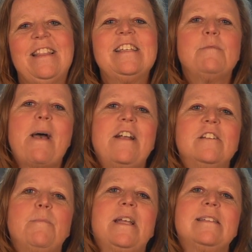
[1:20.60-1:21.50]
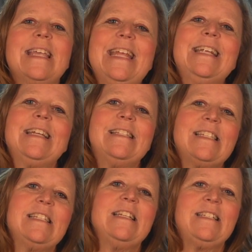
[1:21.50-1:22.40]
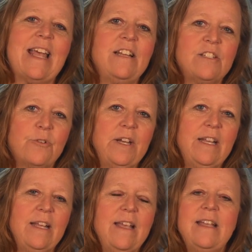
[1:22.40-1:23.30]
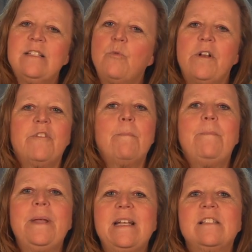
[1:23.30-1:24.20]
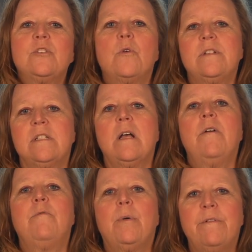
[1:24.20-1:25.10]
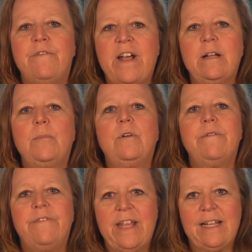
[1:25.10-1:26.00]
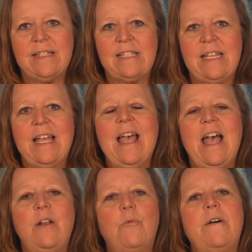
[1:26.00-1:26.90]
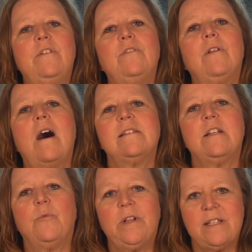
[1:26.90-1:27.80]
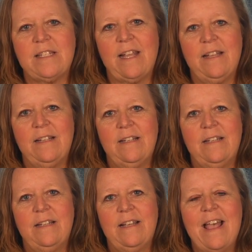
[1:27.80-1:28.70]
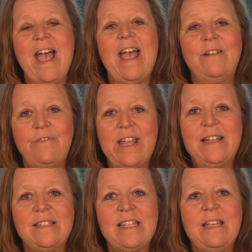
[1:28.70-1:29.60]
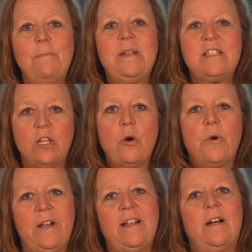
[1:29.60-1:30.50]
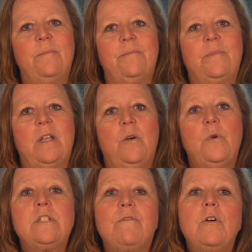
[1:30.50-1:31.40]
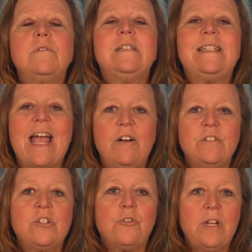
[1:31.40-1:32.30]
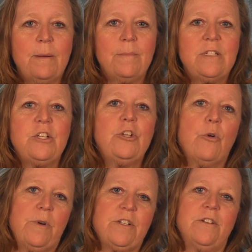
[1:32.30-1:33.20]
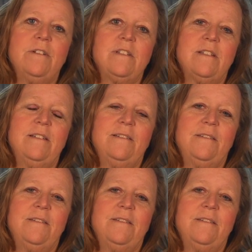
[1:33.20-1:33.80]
This matters because inconsistent tenant screening is one of the biggest sources of preventable vacancy and revenue loss in real estate. And vacancy means lower income, which flows downstream to your returns.